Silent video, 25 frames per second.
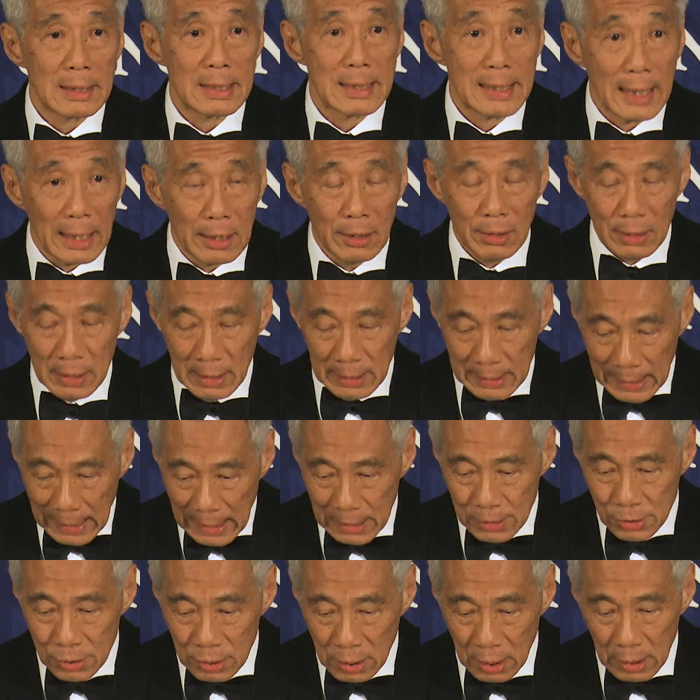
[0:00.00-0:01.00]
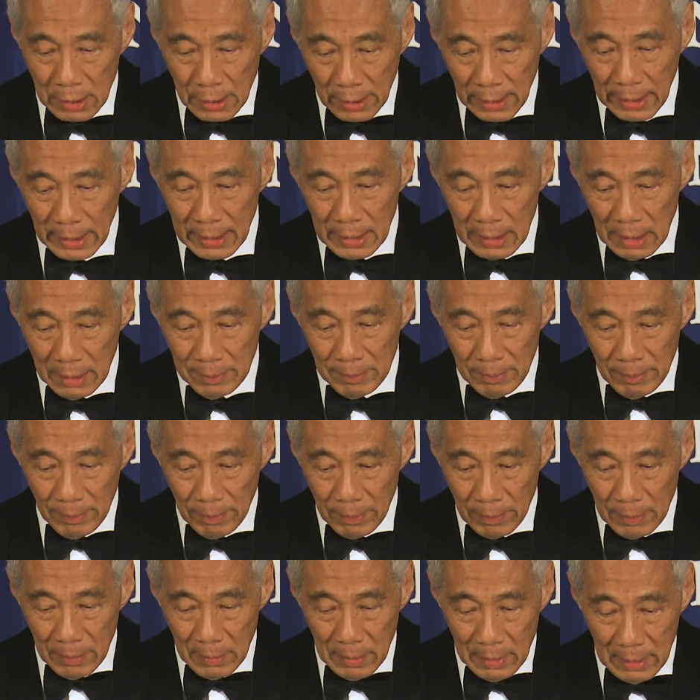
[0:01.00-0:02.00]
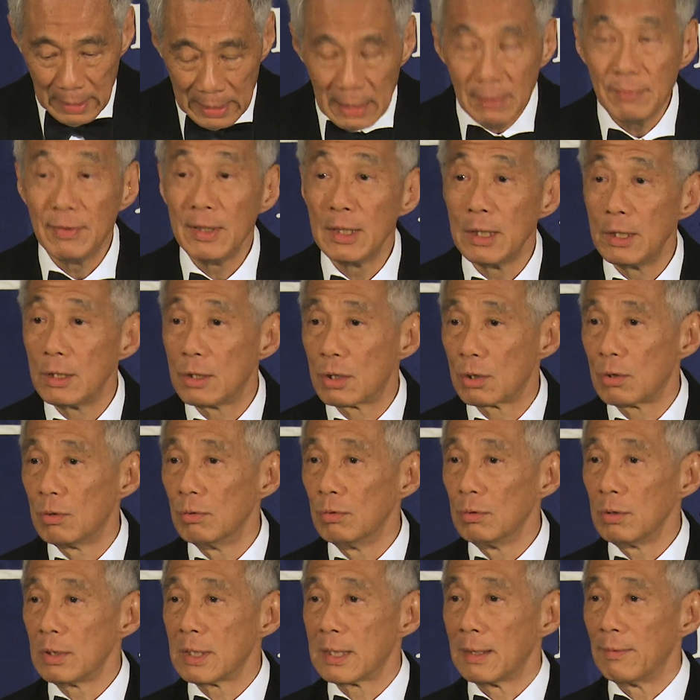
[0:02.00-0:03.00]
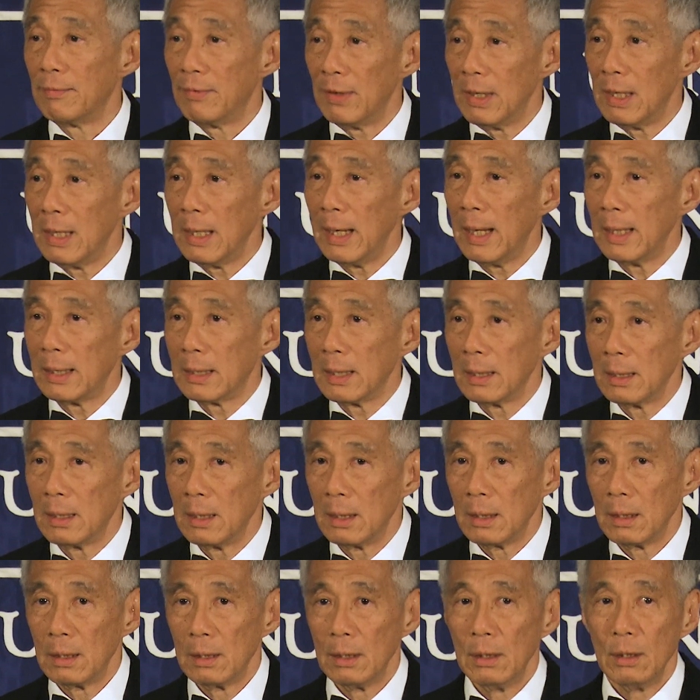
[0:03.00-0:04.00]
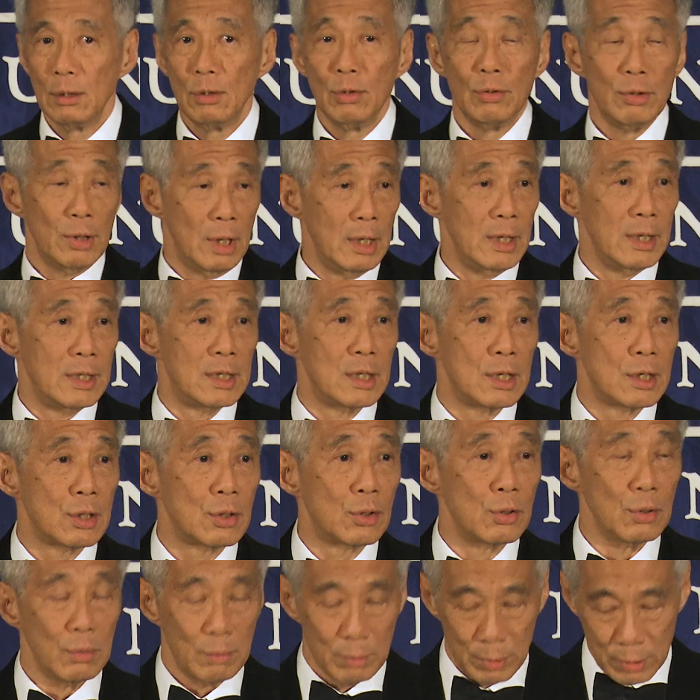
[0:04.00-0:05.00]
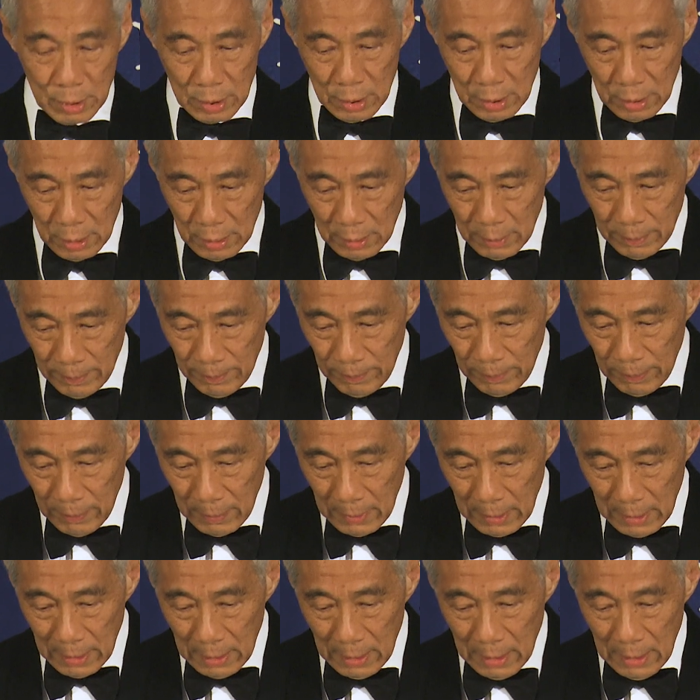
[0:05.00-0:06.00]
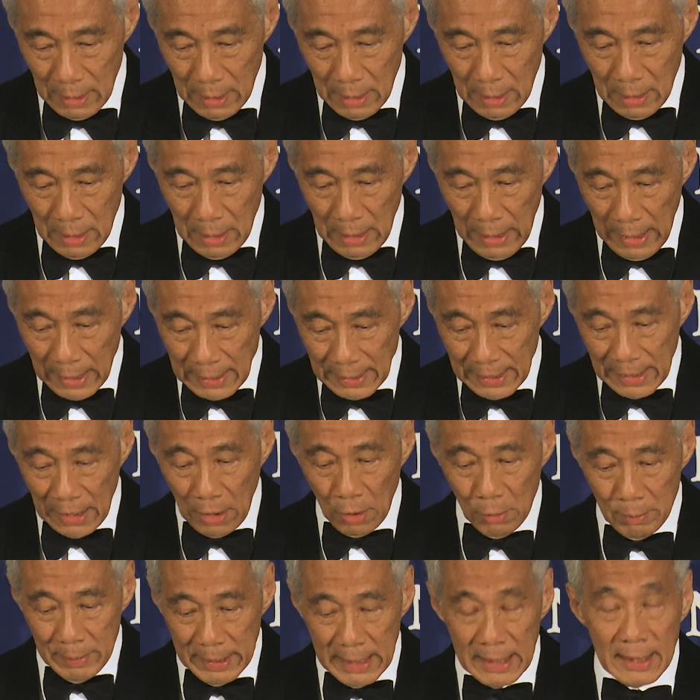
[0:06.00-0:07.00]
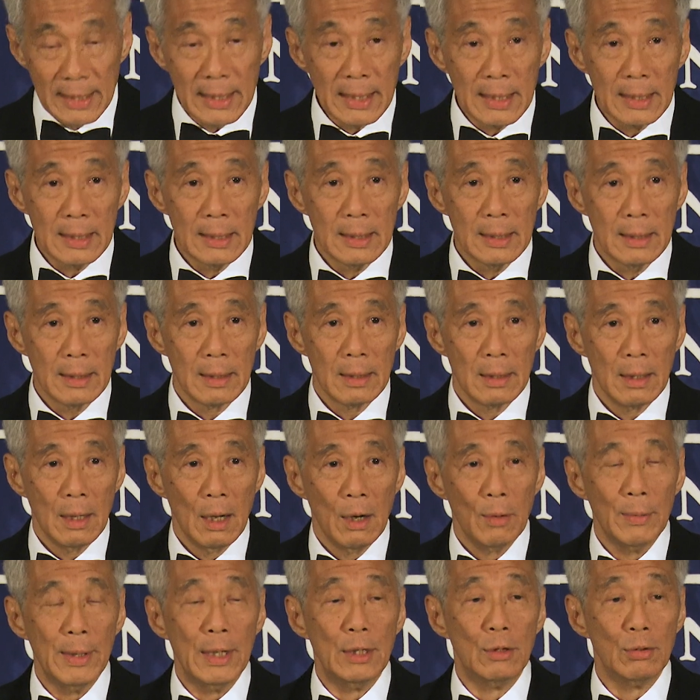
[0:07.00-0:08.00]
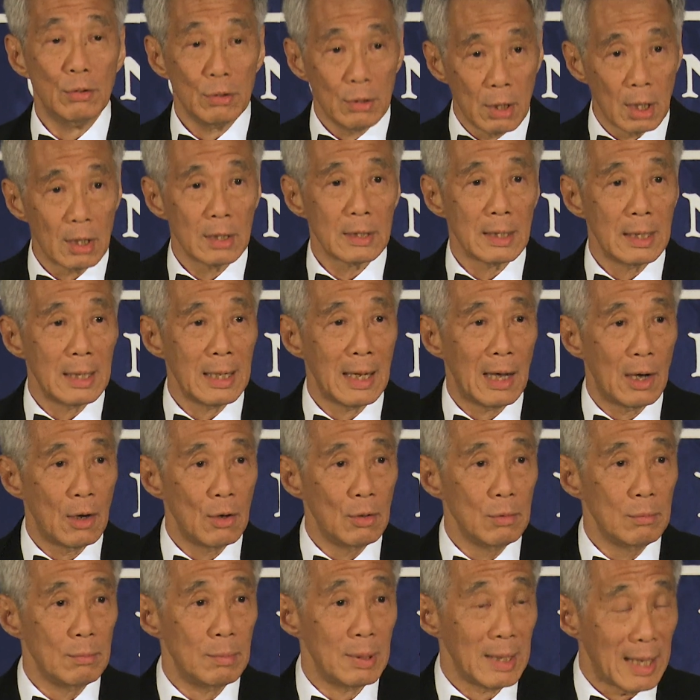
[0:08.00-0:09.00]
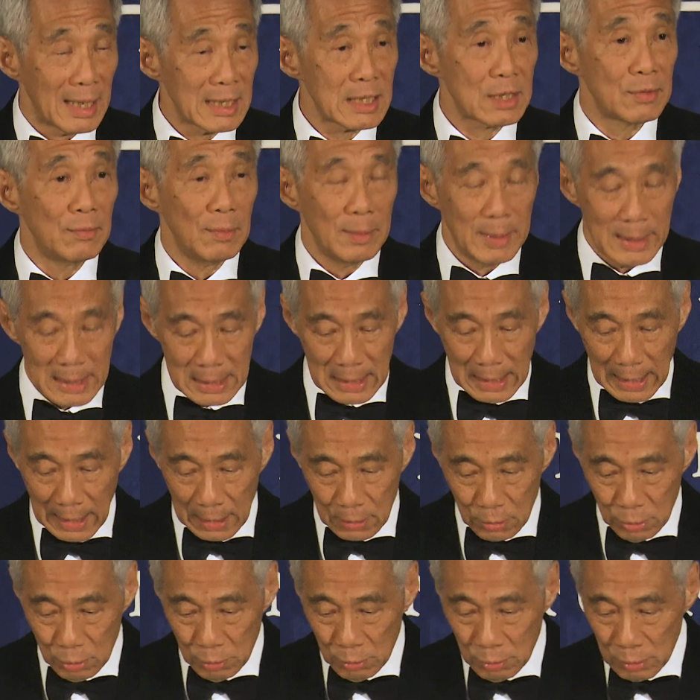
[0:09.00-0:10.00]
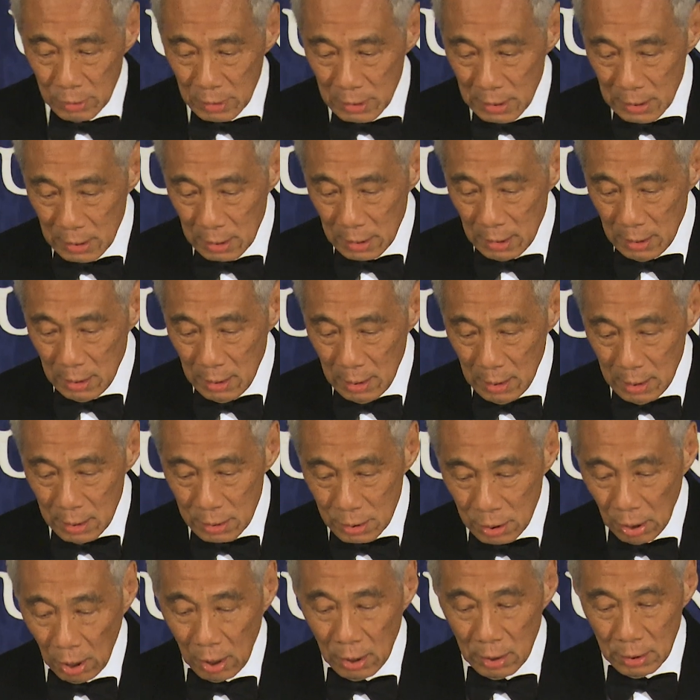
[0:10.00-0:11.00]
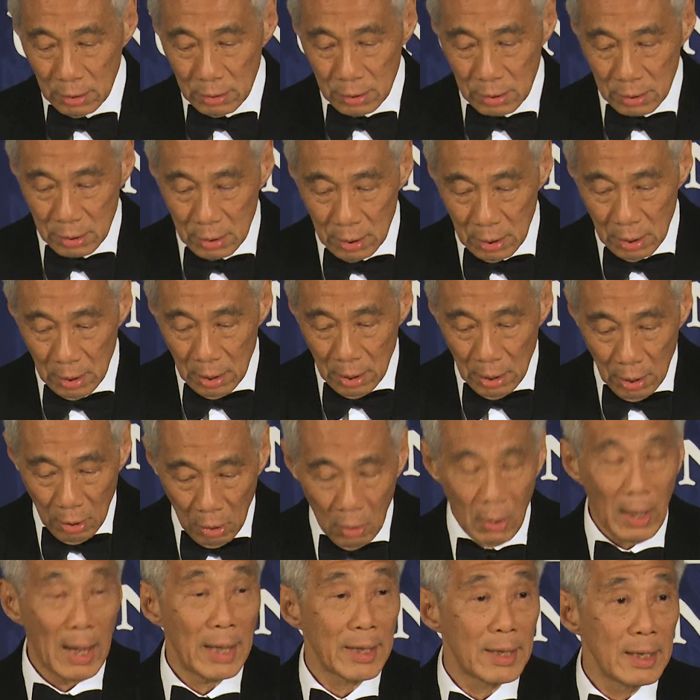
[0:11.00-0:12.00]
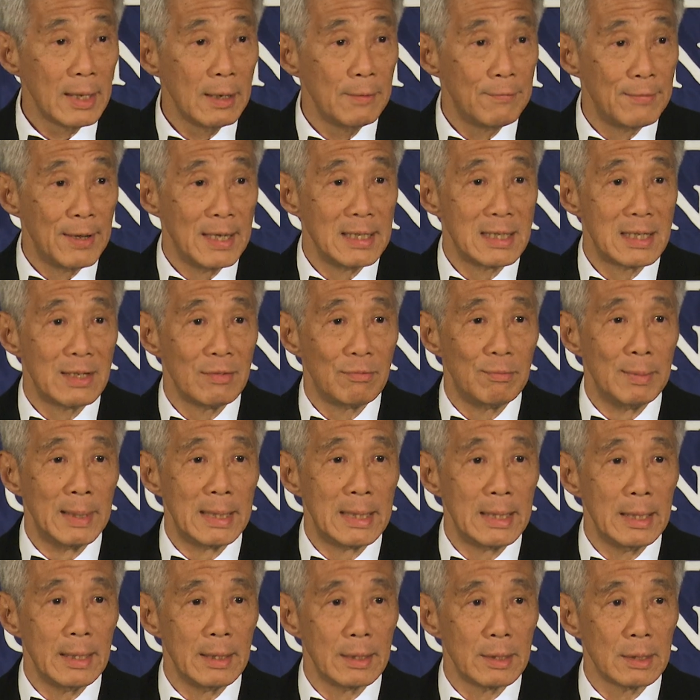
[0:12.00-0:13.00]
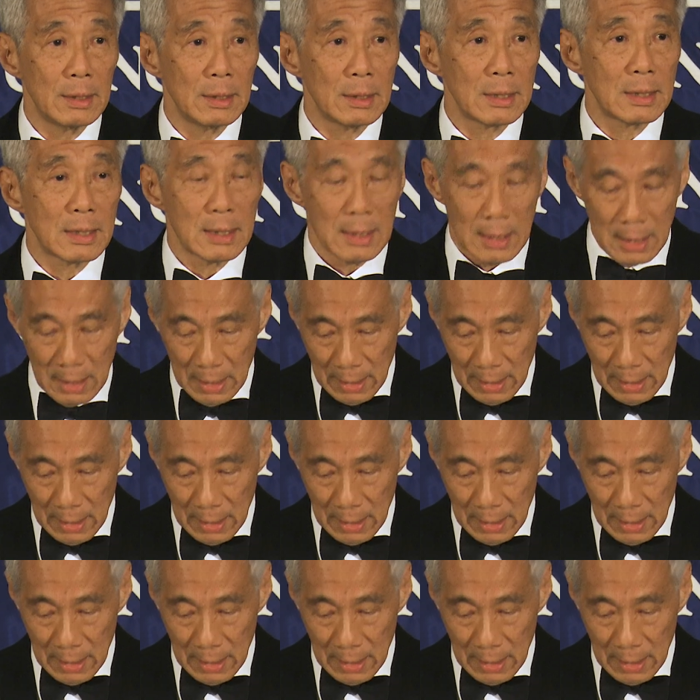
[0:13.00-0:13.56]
a secular national curriculum, even in schools affiliated to religious groups. And in our media, we do not allow blasphemous cartoons, songs, or other offensive materials